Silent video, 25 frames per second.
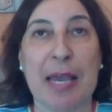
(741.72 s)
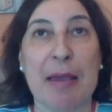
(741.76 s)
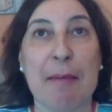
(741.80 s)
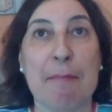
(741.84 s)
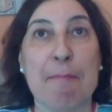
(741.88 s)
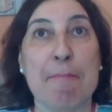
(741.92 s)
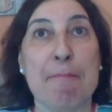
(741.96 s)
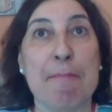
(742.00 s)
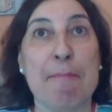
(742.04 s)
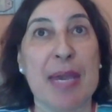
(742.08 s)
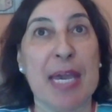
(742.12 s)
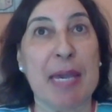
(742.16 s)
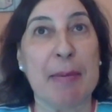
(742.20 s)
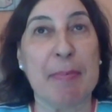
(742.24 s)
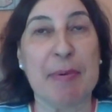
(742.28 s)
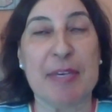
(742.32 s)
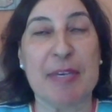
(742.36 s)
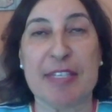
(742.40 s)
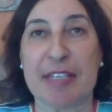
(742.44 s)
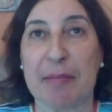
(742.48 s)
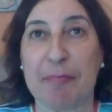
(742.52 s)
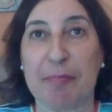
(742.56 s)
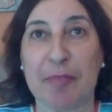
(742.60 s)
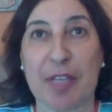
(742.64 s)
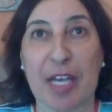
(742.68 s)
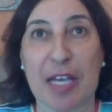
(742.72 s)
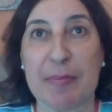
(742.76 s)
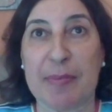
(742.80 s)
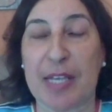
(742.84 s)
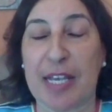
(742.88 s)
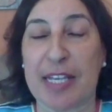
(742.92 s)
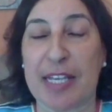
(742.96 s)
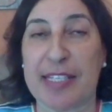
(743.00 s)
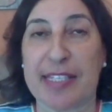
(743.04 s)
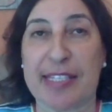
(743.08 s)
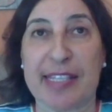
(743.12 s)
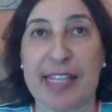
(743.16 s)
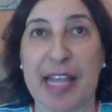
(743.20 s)
Maybe sometimes
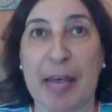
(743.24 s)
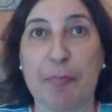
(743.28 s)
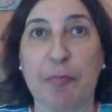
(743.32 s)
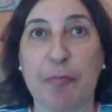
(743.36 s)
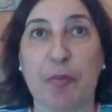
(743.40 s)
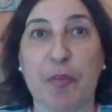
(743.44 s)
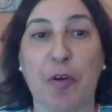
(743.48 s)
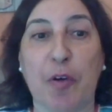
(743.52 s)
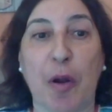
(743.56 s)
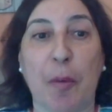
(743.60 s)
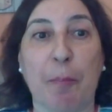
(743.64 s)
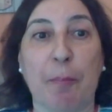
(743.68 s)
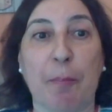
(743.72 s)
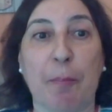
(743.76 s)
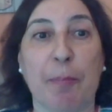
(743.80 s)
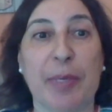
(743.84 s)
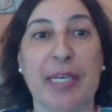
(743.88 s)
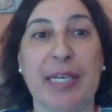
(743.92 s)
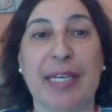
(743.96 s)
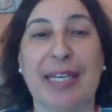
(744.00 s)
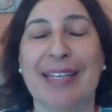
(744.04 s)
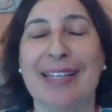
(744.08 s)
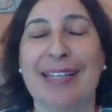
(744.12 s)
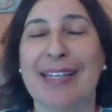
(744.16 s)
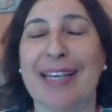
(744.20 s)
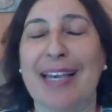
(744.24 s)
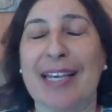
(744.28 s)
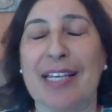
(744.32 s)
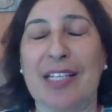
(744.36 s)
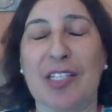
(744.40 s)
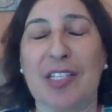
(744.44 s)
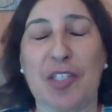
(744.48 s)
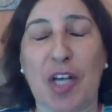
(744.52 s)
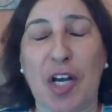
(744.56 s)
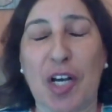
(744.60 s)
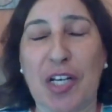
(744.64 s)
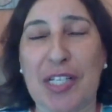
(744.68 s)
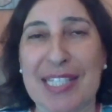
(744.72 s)
I slept from being
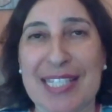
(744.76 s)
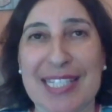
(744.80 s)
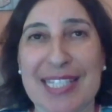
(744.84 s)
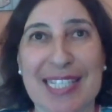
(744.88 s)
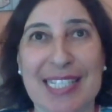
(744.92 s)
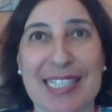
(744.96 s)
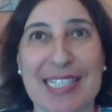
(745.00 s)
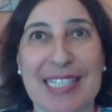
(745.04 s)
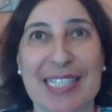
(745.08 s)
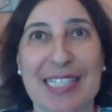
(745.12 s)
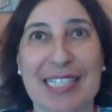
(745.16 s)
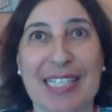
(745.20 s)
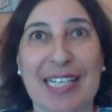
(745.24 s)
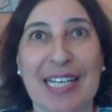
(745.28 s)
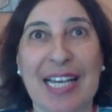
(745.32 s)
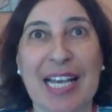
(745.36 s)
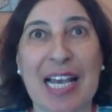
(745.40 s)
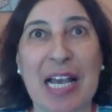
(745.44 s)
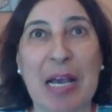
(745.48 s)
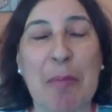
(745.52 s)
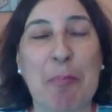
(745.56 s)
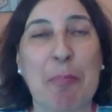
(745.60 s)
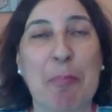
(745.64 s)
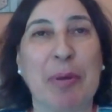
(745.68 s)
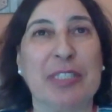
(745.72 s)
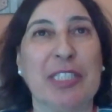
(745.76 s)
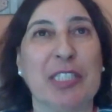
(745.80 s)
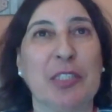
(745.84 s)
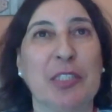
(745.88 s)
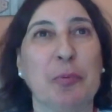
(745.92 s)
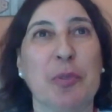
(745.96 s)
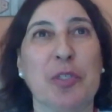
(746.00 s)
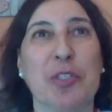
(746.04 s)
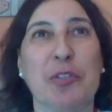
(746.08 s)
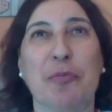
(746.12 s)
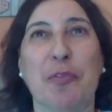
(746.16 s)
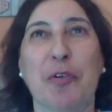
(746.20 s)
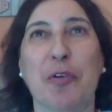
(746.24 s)
exhausted, but it
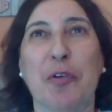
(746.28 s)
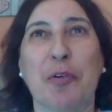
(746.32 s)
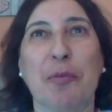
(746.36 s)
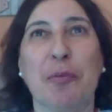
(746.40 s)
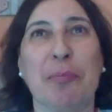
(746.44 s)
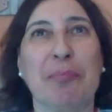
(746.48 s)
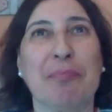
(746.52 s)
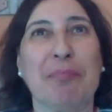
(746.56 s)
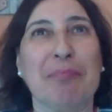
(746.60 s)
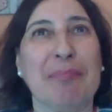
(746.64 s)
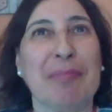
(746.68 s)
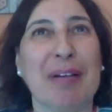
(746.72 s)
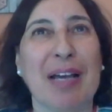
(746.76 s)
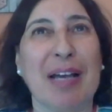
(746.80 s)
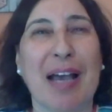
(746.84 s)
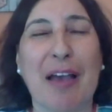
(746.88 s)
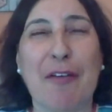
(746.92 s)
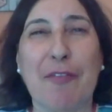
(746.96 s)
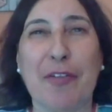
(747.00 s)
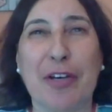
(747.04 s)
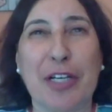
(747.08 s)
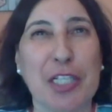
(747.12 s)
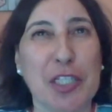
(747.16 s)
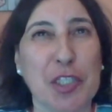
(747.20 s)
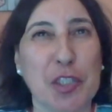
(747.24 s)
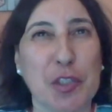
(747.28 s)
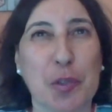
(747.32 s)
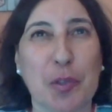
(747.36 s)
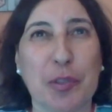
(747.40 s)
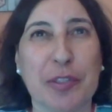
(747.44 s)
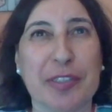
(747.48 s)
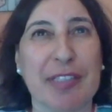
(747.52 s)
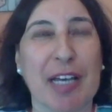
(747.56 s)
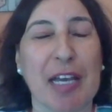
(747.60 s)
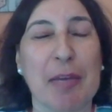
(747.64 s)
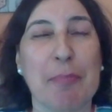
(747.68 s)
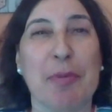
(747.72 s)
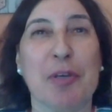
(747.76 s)
was for a very
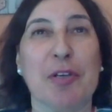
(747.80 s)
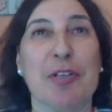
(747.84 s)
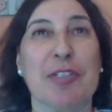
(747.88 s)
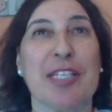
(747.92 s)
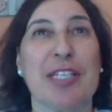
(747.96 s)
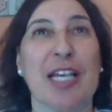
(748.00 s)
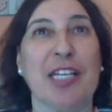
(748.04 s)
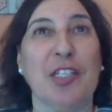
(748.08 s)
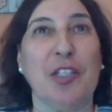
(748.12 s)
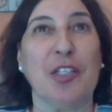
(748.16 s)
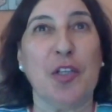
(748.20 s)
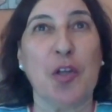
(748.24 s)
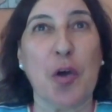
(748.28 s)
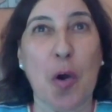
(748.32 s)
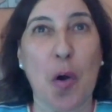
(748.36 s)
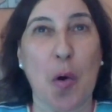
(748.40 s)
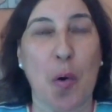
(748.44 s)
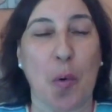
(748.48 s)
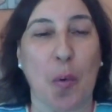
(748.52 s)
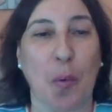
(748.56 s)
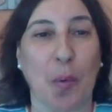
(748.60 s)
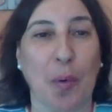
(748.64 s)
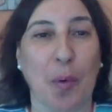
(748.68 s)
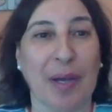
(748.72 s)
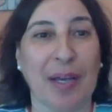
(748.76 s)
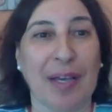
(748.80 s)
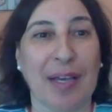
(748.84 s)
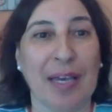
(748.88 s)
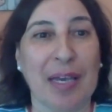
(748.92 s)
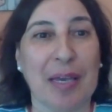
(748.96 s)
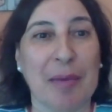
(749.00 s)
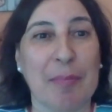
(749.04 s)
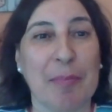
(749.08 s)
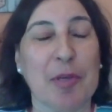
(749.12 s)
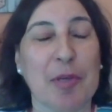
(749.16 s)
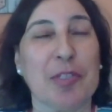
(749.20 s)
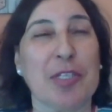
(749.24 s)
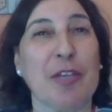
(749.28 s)
short time because I know.
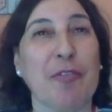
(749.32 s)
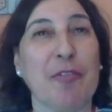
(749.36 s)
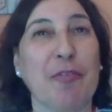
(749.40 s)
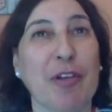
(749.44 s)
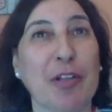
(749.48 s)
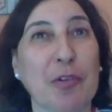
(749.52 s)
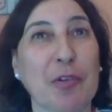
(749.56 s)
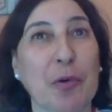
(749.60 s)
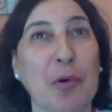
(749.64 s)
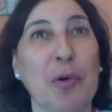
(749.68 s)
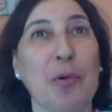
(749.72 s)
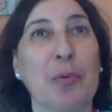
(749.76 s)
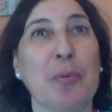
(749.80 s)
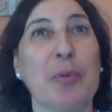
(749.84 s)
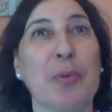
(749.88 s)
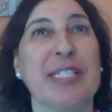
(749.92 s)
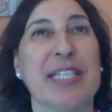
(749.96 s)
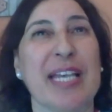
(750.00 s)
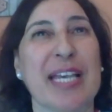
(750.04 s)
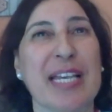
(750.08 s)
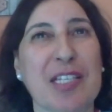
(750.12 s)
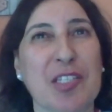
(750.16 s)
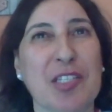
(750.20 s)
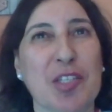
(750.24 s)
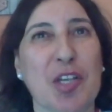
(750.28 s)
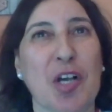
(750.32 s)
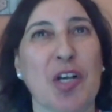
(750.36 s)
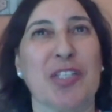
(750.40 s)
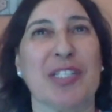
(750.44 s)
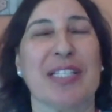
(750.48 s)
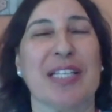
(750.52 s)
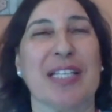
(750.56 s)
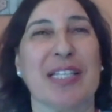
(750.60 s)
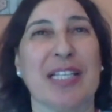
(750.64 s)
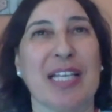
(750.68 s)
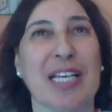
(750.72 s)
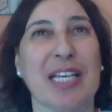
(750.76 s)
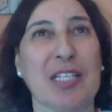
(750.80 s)
Because I felt always
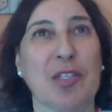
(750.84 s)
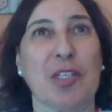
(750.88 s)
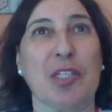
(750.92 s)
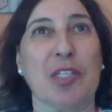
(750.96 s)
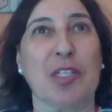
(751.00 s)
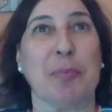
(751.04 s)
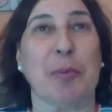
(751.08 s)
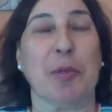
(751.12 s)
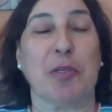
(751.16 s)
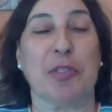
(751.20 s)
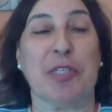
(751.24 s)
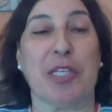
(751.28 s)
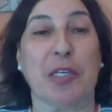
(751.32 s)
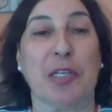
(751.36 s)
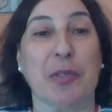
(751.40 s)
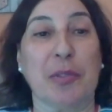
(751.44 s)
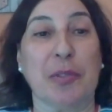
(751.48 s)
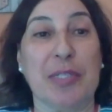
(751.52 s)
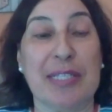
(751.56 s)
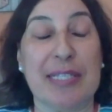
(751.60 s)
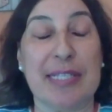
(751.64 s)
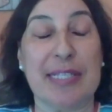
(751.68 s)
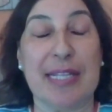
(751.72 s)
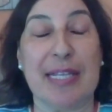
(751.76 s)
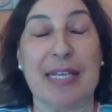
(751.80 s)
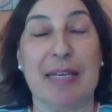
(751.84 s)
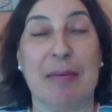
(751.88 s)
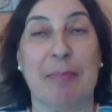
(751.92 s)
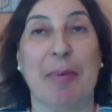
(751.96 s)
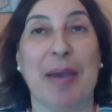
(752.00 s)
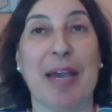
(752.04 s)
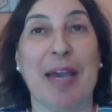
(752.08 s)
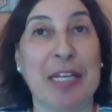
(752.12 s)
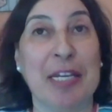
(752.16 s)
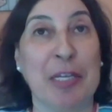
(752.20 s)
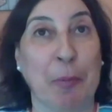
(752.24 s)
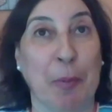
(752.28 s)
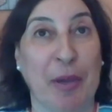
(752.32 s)
exhausted because I couldn't sleep
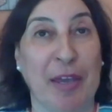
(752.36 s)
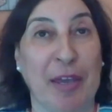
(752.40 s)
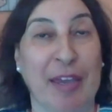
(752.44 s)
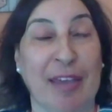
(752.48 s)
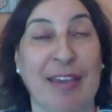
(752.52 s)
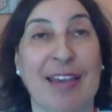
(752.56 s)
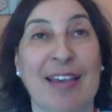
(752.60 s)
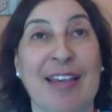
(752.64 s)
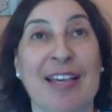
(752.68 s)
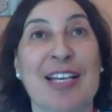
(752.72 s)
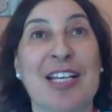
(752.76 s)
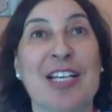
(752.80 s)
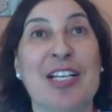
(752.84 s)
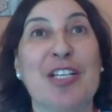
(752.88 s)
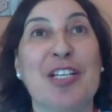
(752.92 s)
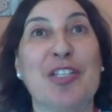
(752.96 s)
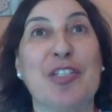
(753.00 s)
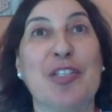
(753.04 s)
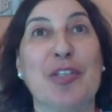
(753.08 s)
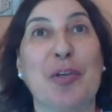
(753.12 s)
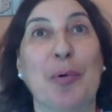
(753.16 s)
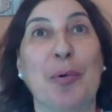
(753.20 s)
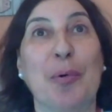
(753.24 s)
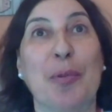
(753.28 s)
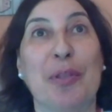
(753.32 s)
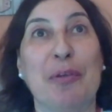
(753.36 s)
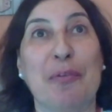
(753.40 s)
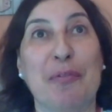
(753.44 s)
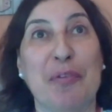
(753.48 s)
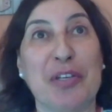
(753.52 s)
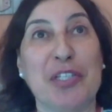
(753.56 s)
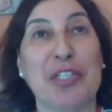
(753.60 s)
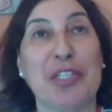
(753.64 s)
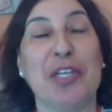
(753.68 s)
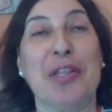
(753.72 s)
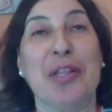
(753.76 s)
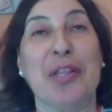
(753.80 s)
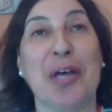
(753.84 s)
anyway. So
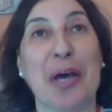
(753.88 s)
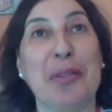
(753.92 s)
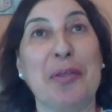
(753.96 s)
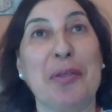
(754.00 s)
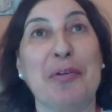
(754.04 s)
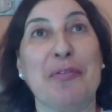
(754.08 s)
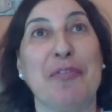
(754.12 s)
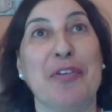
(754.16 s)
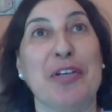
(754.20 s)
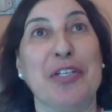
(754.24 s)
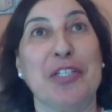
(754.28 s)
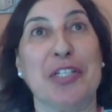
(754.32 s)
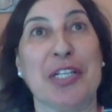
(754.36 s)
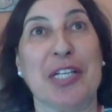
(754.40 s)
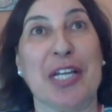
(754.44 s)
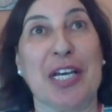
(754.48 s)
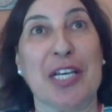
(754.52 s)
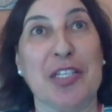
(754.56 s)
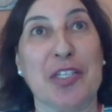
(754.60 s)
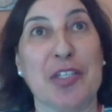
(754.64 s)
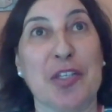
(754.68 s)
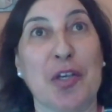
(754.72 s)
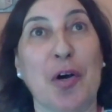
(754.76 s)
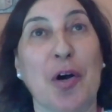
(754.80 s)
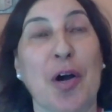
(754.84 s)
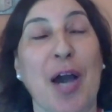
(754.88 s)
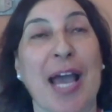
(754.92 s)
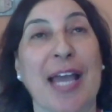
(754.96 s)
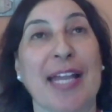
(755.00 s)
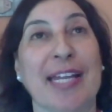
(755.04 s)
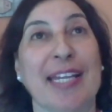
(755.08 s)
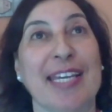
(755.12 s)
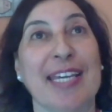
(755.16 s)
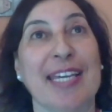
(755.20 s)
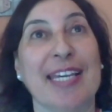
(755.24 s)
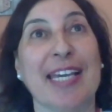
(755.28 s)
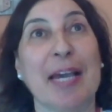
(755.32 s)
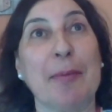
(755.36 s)
the other vision I saw, and
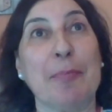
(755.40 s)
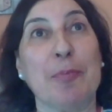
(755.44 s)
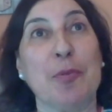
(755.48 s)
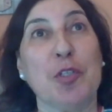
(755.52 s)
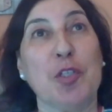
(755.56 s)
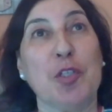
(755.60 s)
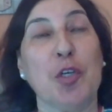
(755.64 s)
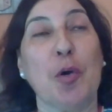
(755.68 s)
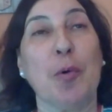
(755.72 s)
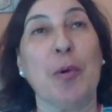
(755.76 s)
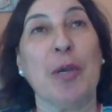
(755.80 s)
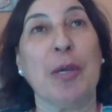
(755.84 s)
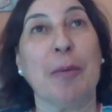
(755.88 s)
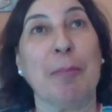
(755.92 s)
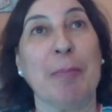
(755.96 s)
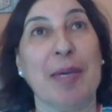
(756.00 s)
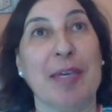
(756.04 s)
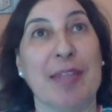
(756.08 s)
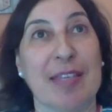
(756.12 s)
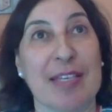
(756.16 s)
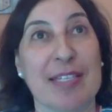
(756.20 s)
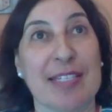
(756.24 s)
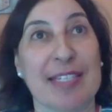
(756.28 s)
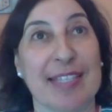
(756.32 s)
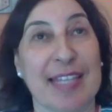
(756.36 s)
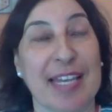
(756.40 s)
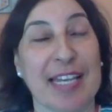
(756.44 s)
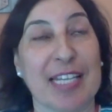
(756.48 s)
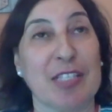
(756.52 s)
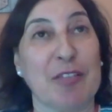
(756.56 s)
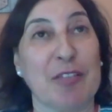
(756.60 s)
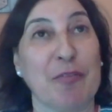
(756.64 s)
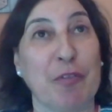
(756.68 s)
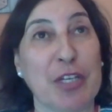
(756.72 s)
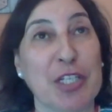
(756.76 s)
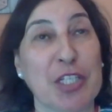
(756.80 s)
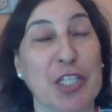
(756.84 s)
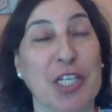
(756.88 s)
he kept showing me this next
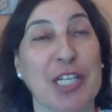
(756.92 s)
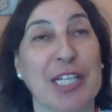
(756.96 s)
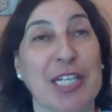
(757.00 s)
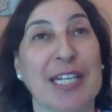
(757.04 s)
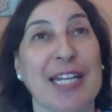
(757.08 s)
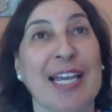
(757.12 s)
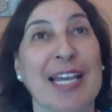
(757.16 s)
vision